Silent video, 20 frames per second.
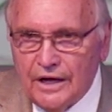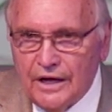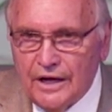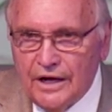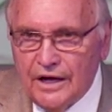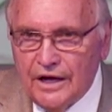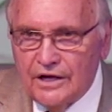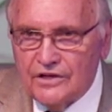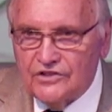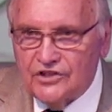
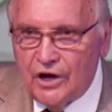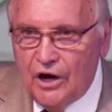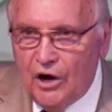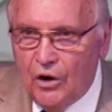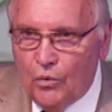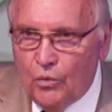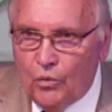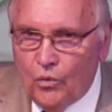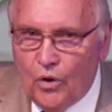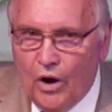is a,
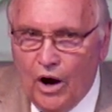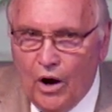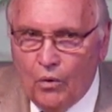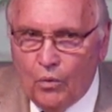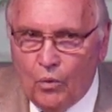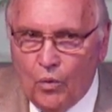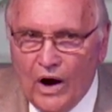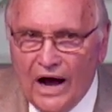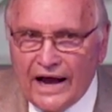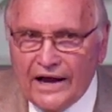a
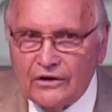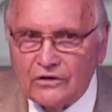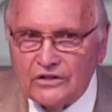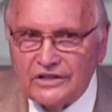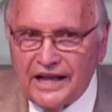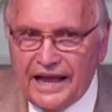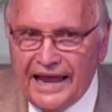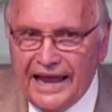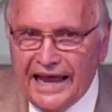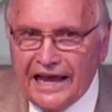wild
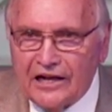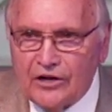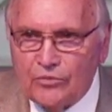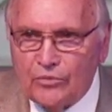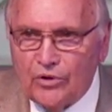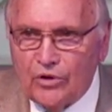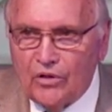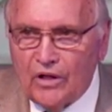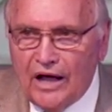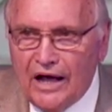
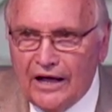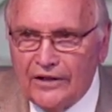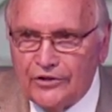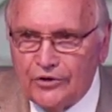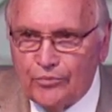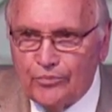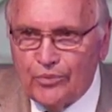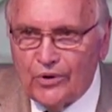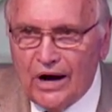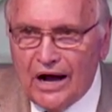animal on the
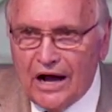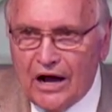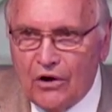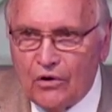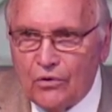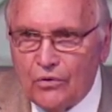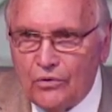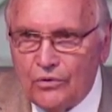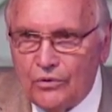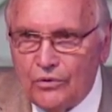
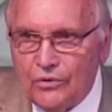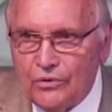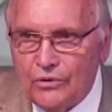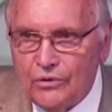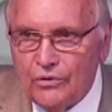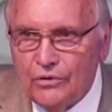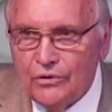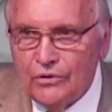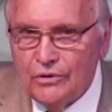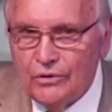prowl
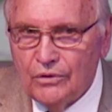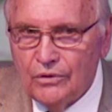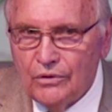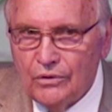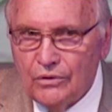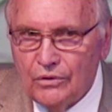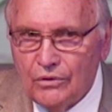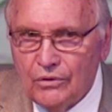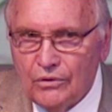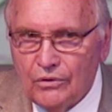
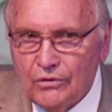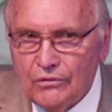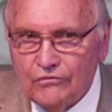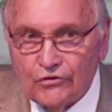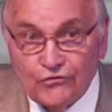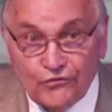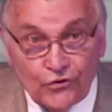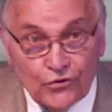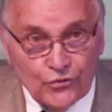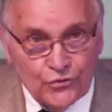for
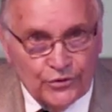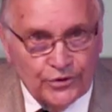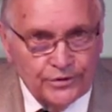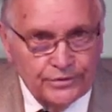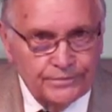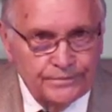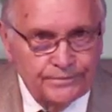food.